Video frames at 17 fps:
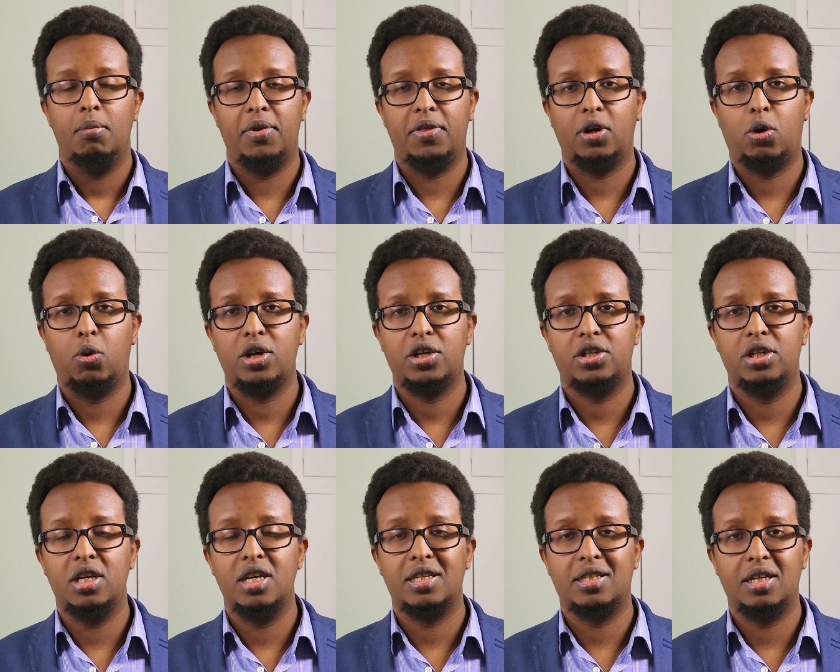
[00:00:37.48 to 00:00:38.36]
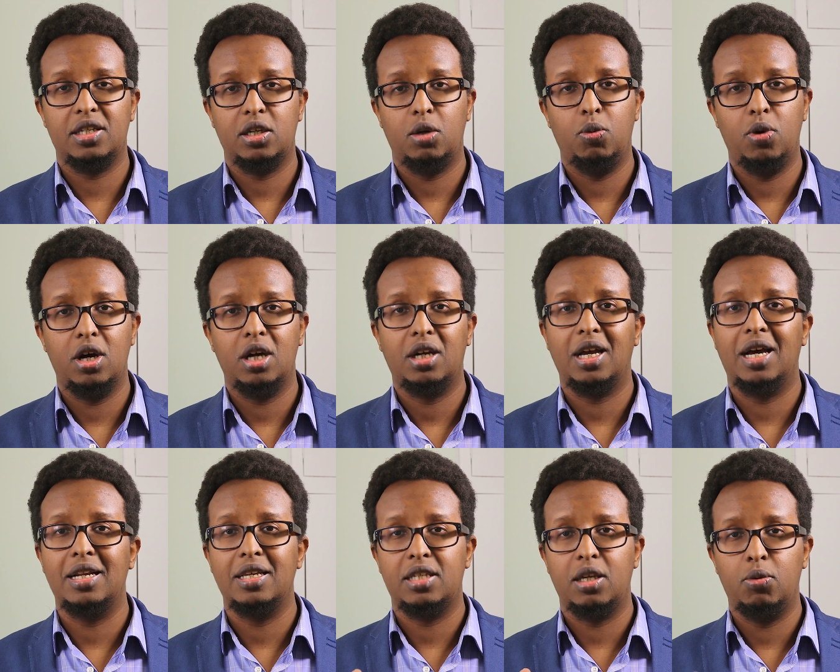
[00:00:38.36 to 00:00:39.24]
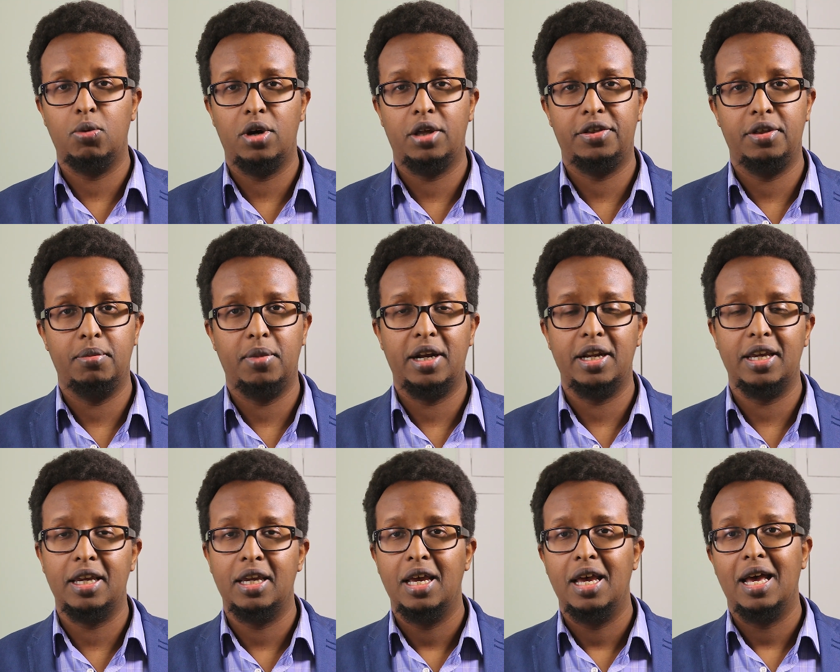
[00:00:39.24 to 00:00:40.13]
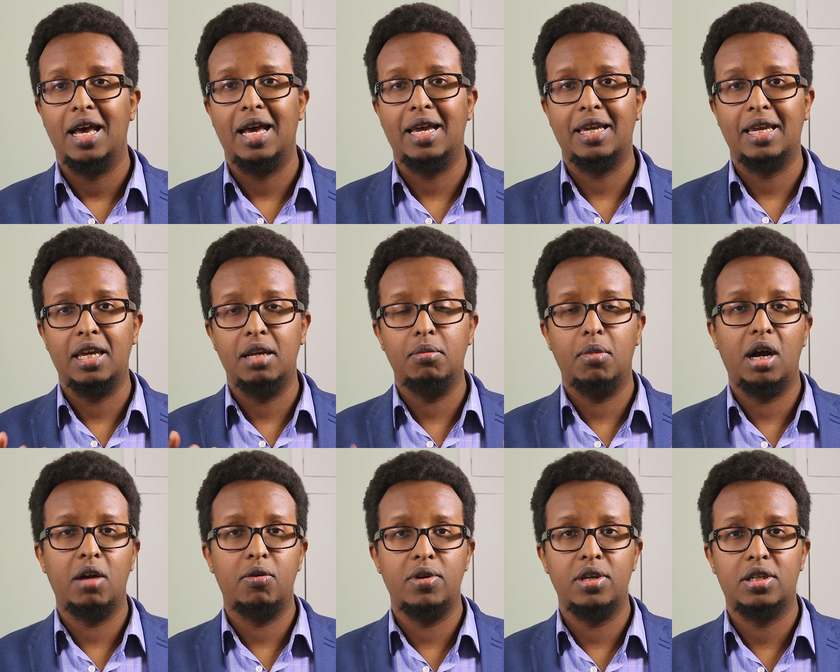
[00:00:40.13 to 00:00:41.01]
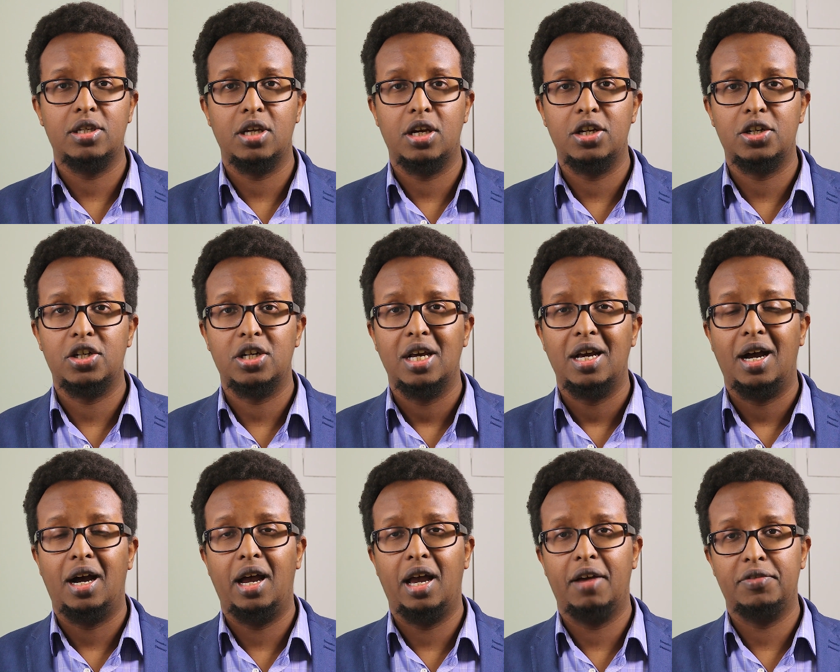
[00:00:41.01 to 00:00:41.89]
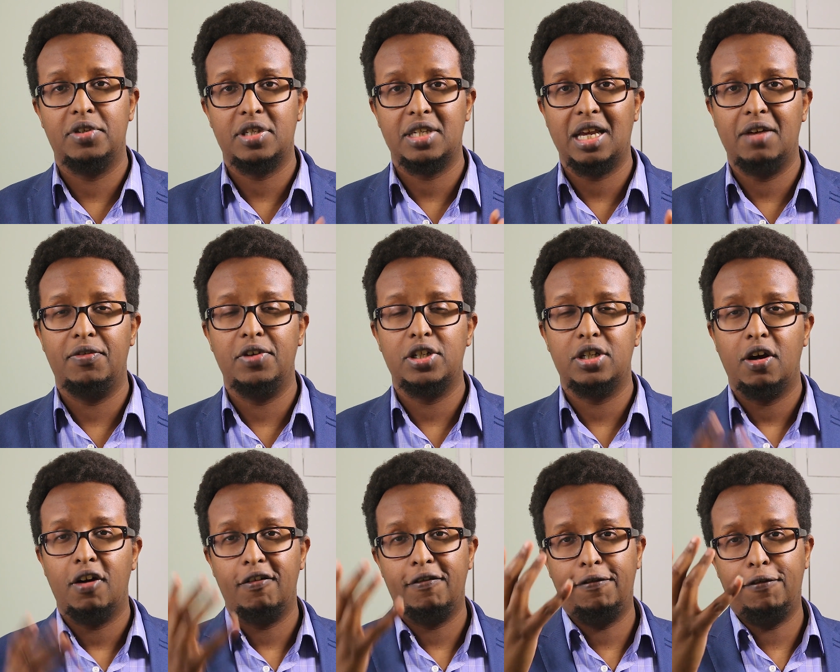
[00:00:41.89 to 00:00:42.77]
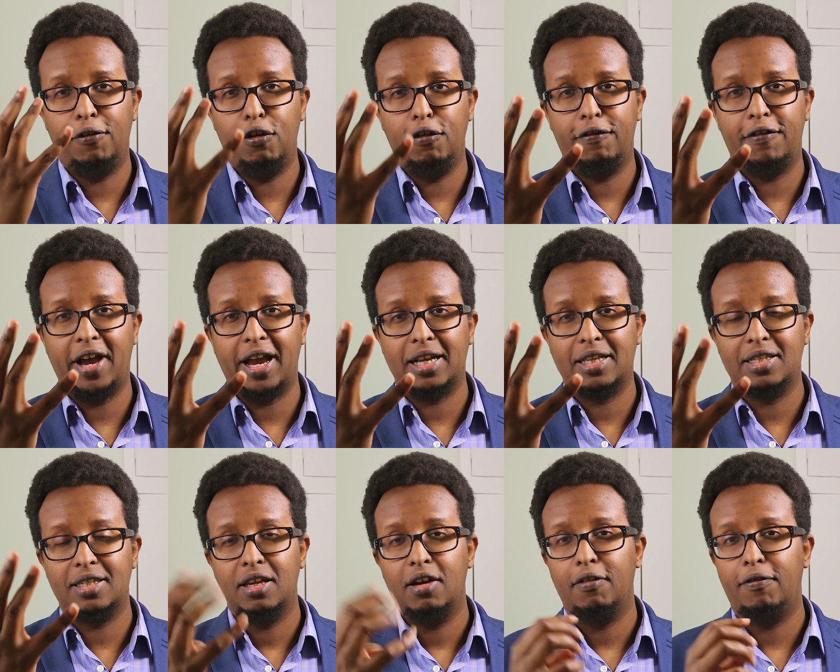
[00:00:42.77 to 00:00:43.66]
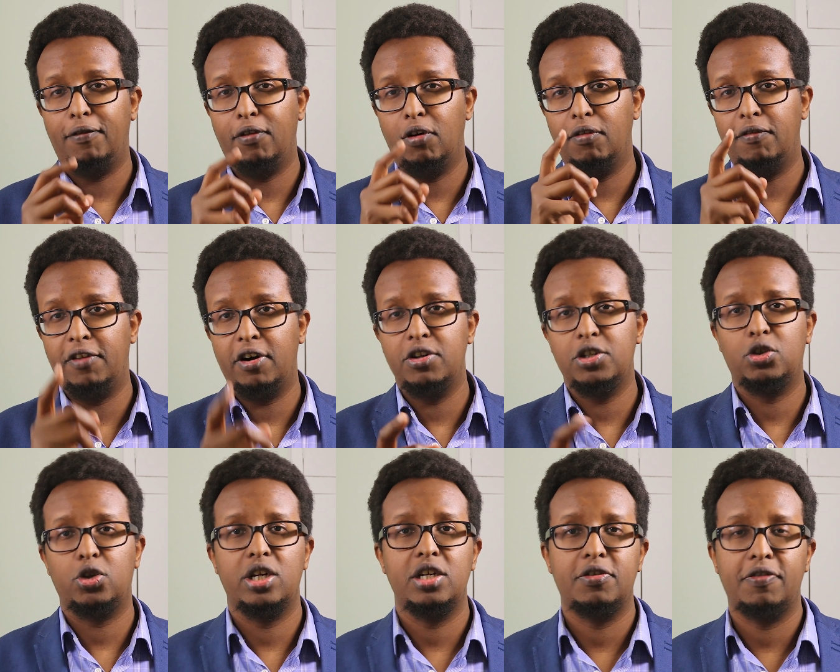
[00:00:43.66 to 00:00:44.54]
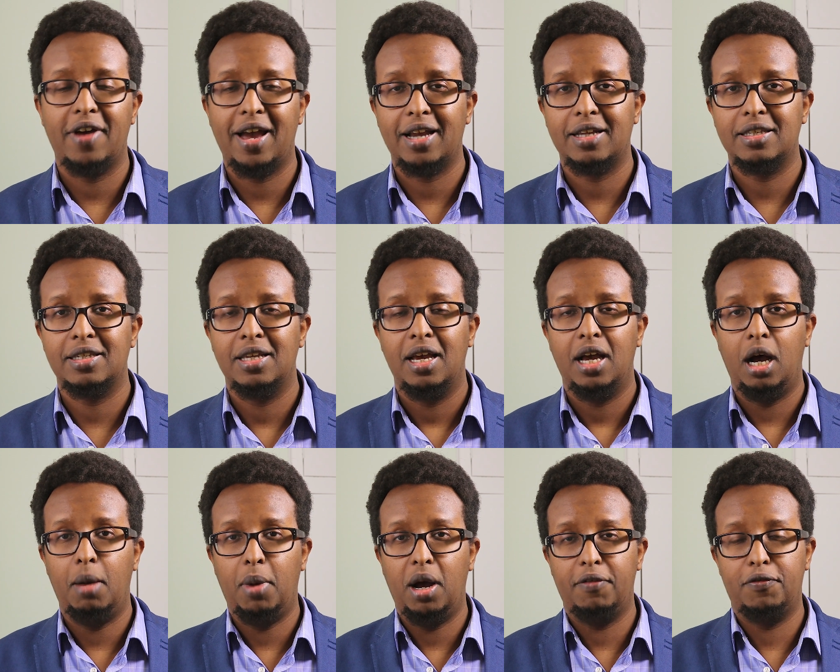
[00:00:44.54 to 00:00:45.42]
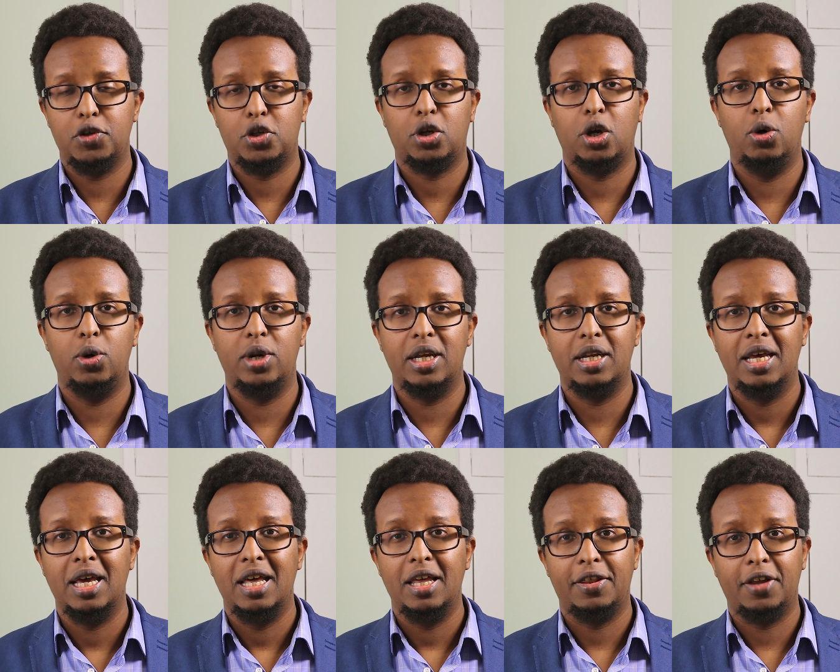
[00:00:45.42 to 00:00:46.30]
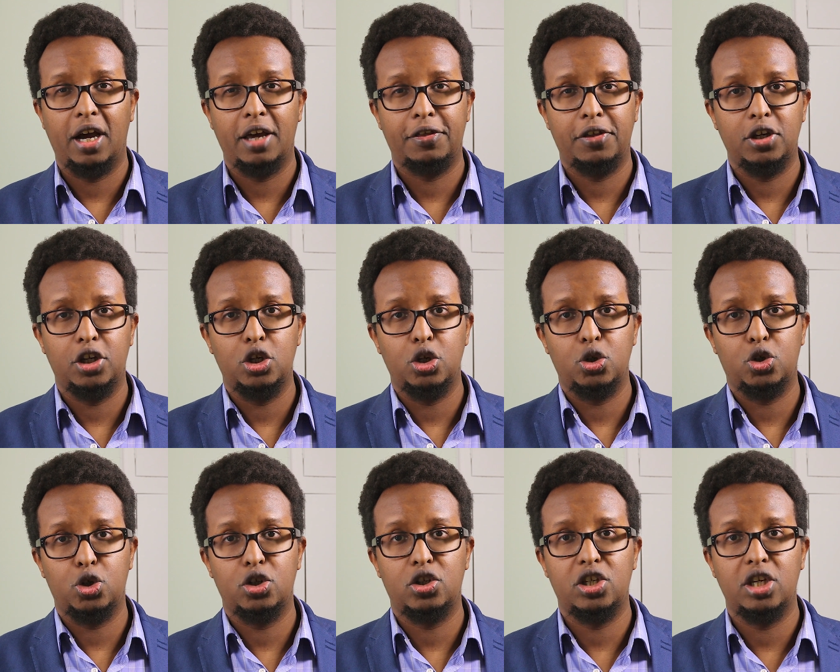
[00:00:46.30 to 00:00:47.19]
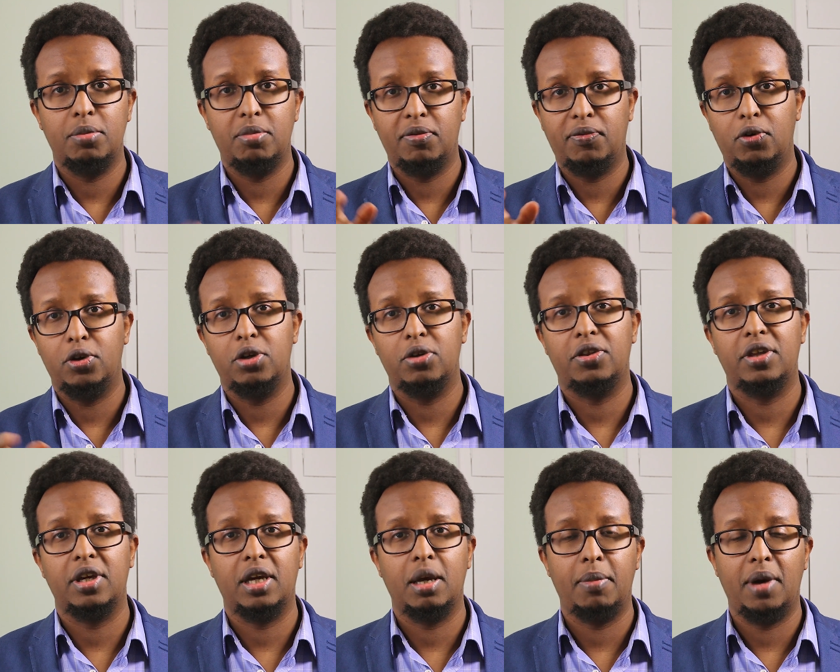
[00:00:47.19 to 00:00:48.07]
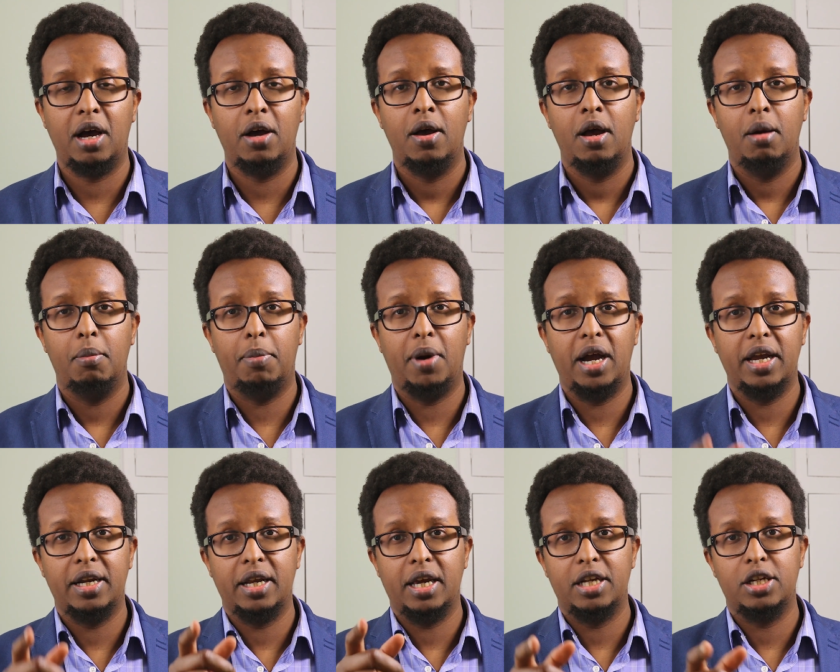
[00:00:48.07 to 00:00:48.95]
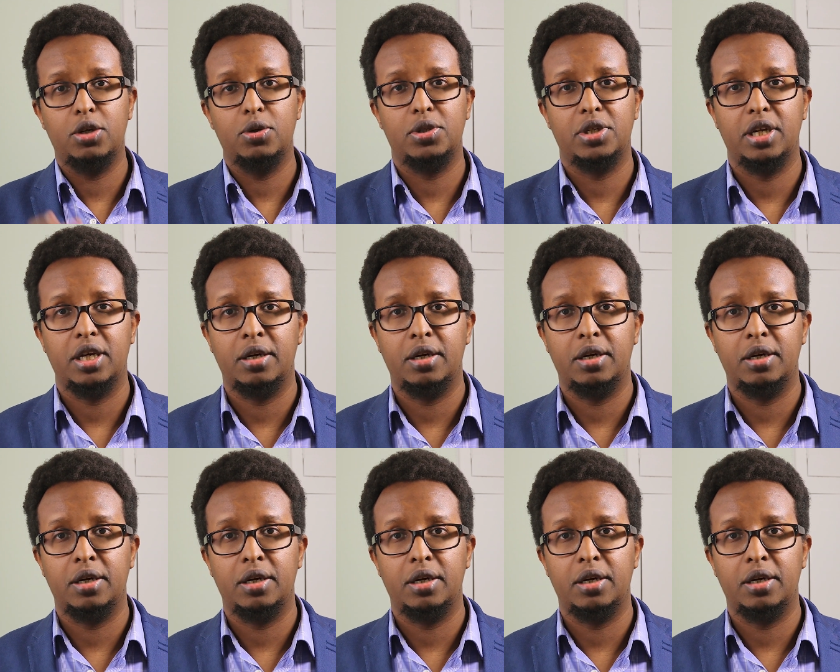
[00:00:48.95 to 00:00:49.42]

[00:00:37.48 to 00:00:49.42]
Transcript: But the question is, does it work and is it worth the money? In my research, I have discovered four facts, four very strange facts about Forskolin that I think you should see before you think about buying it and using